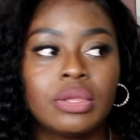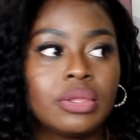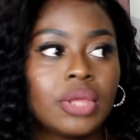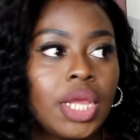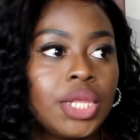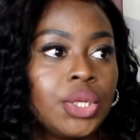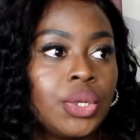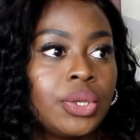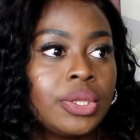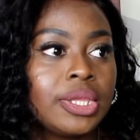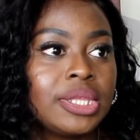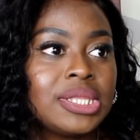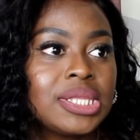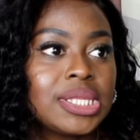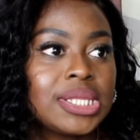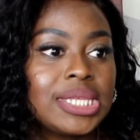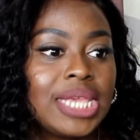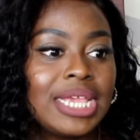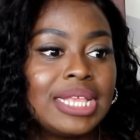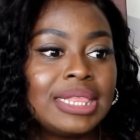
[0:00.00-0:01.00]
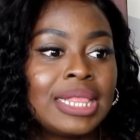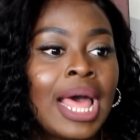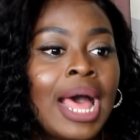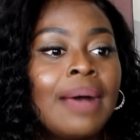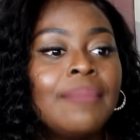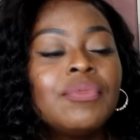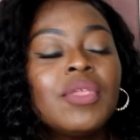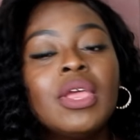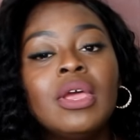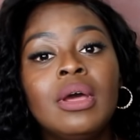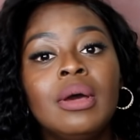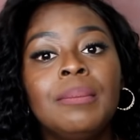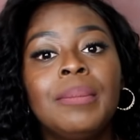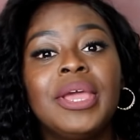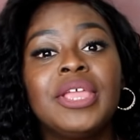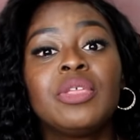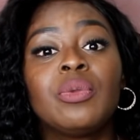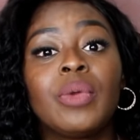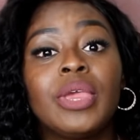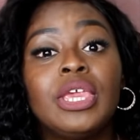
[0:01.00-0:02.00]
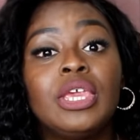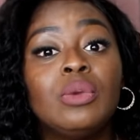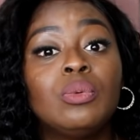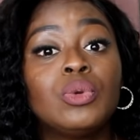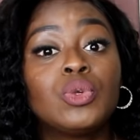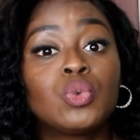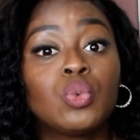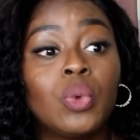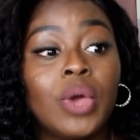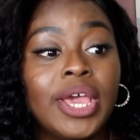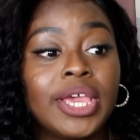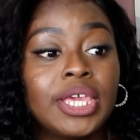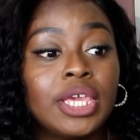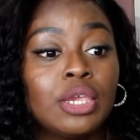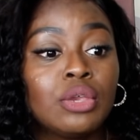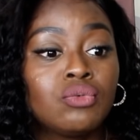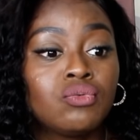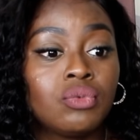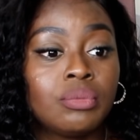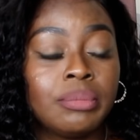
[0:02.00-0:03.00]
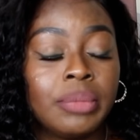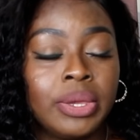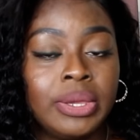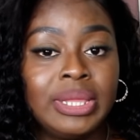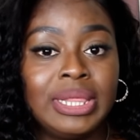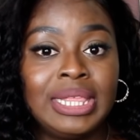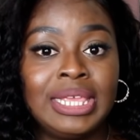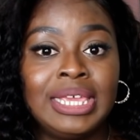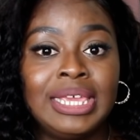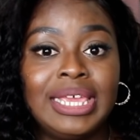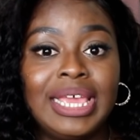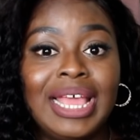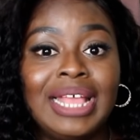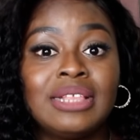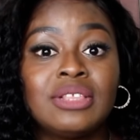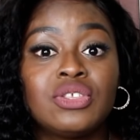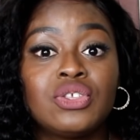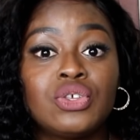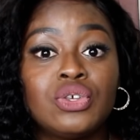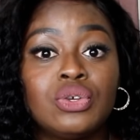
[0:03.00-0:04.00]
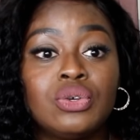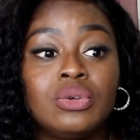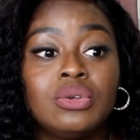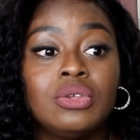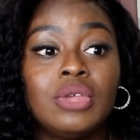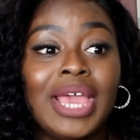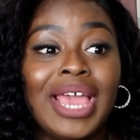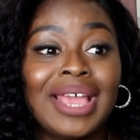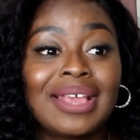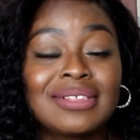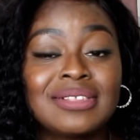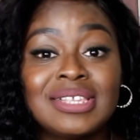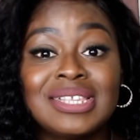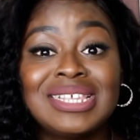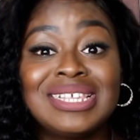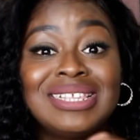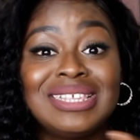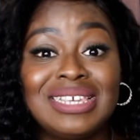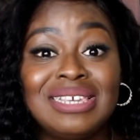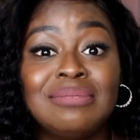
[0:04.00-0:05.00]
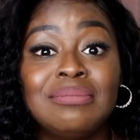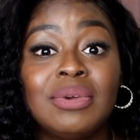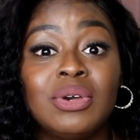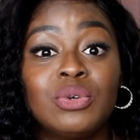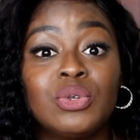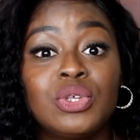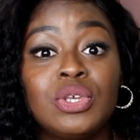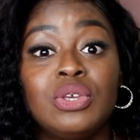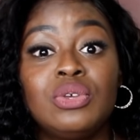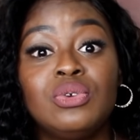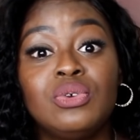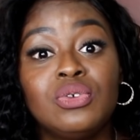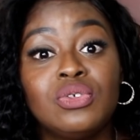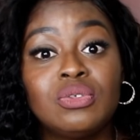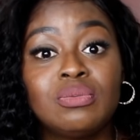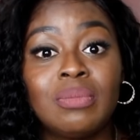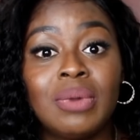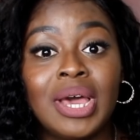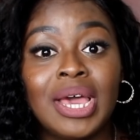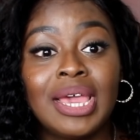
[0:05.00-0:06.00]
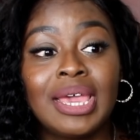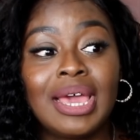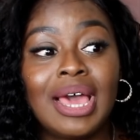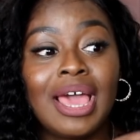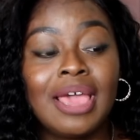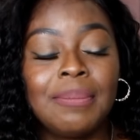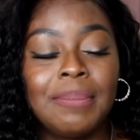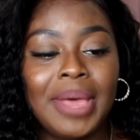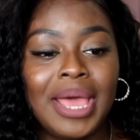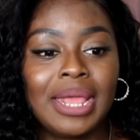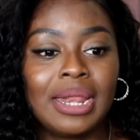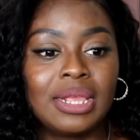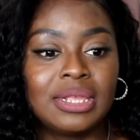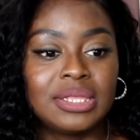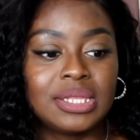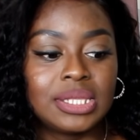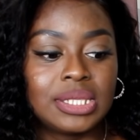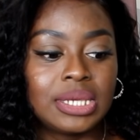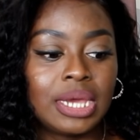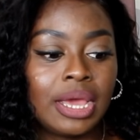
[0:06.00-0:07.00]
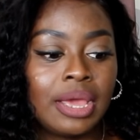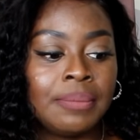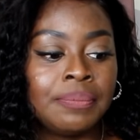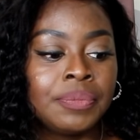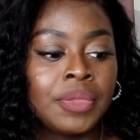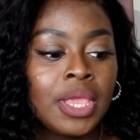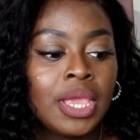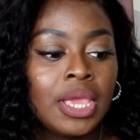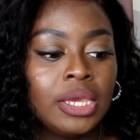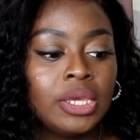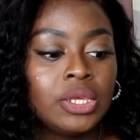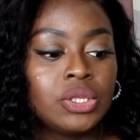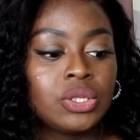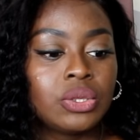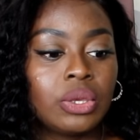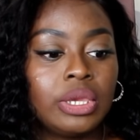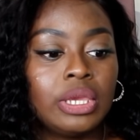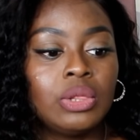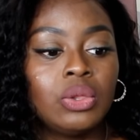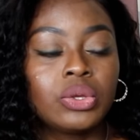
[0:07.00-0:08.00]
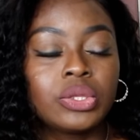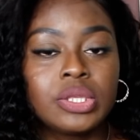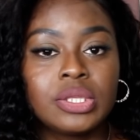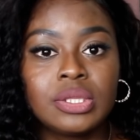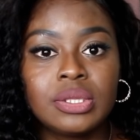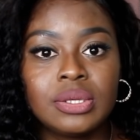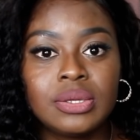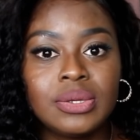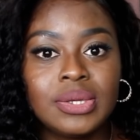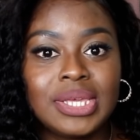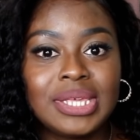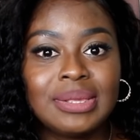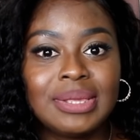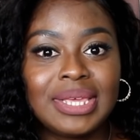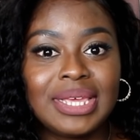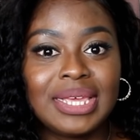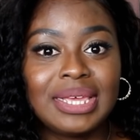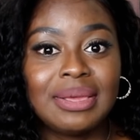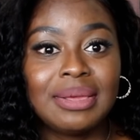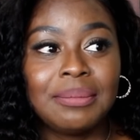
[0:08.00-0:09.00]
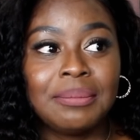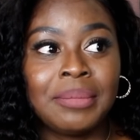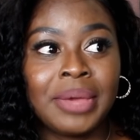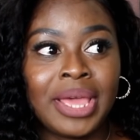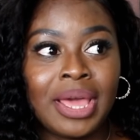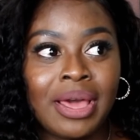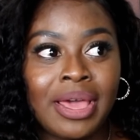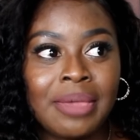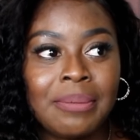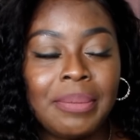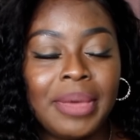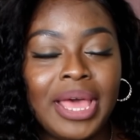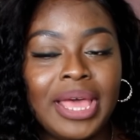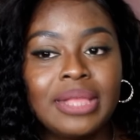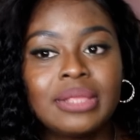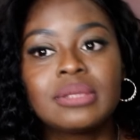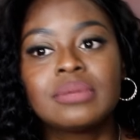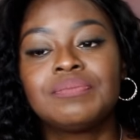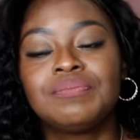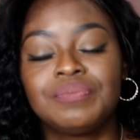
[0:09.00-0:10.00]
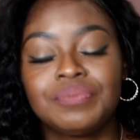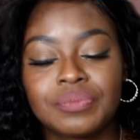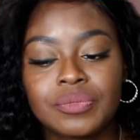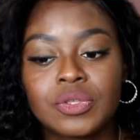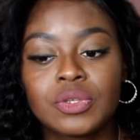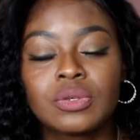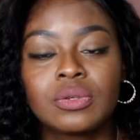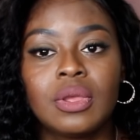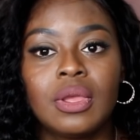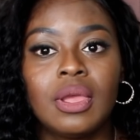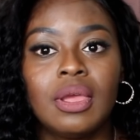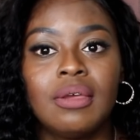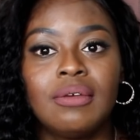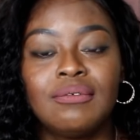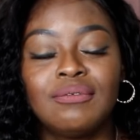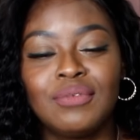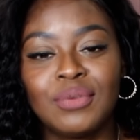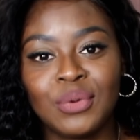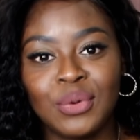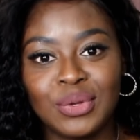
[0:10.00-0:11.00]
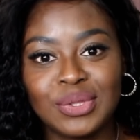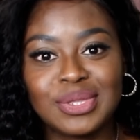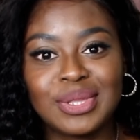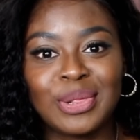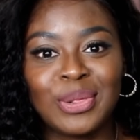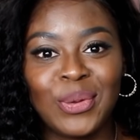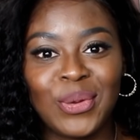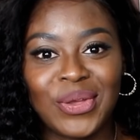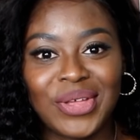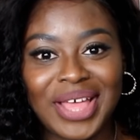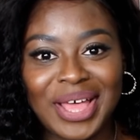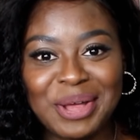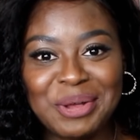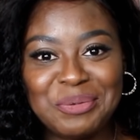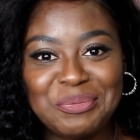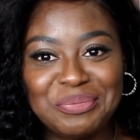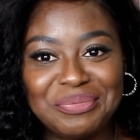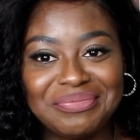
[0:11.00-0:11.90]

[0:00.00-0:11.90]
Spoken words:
I don't entertain that. But anyway, he was working remotely, and to access his emails, he used my iPad at the time. So he logged into my iPad, forgot to log out.